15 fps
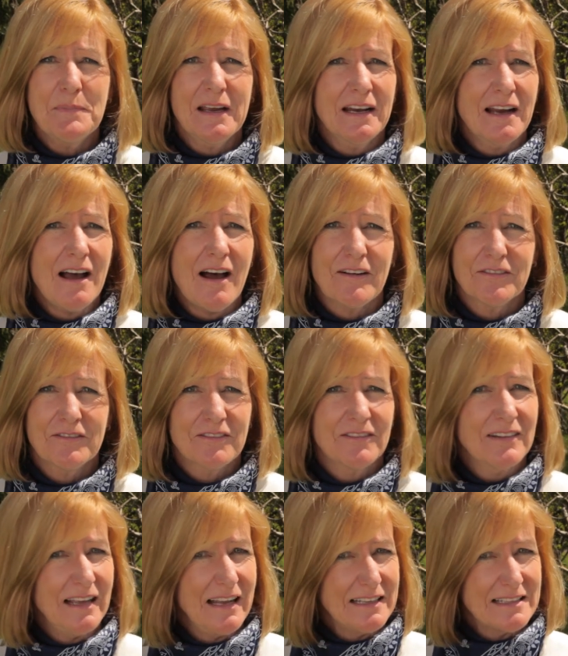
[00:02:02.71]
be enough.
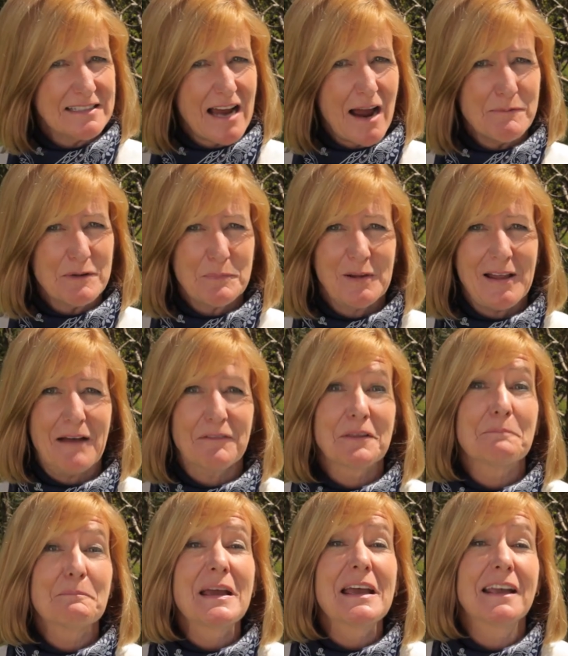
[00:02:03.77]
It's time to pull out
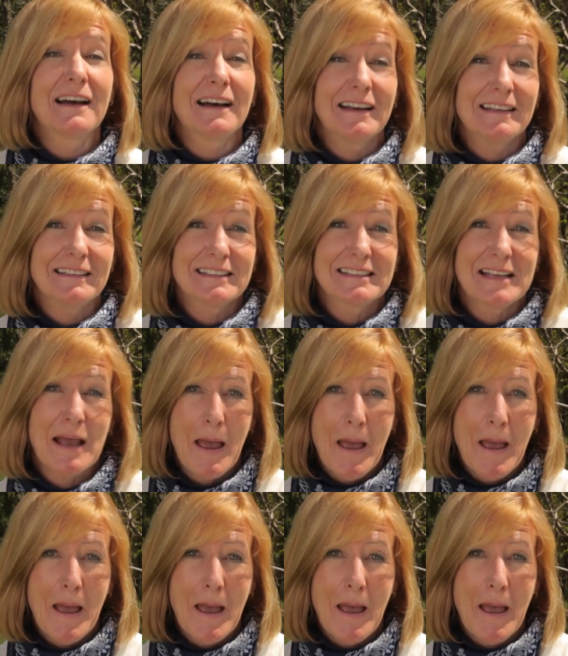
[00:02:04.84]
the big guns,